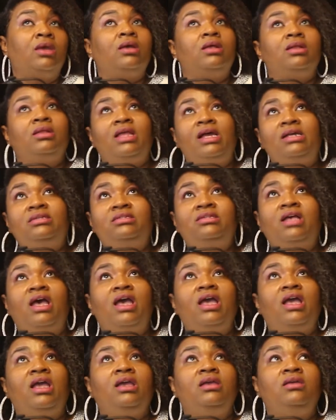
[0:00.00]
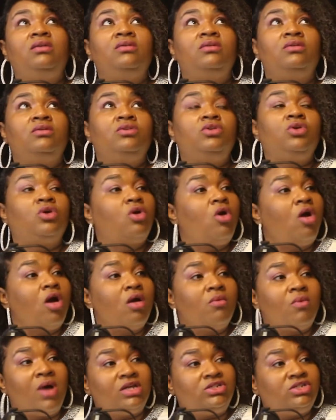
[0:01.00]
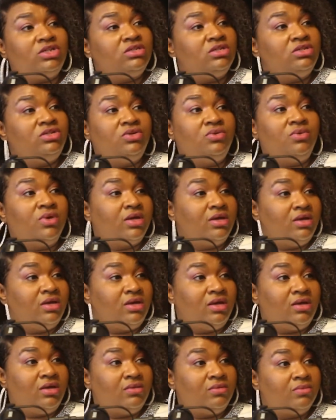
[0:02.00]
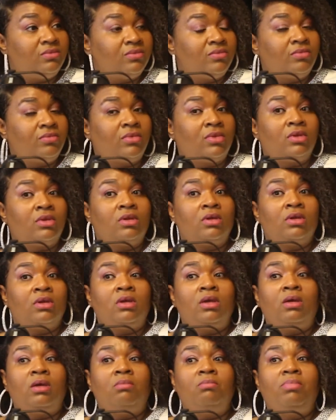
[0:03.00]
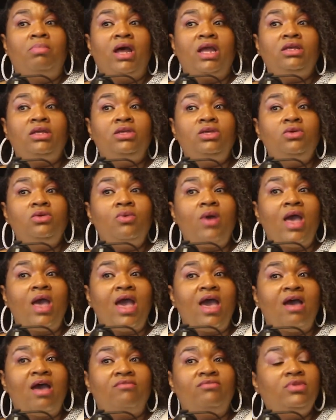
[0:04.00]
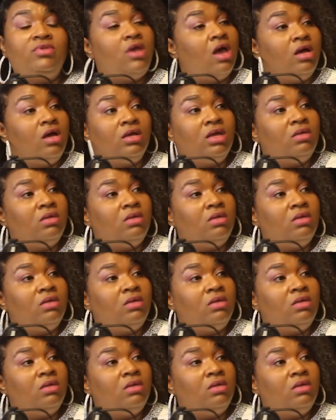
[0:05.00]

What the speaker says: let's say your car wash isn't doing good, but you have young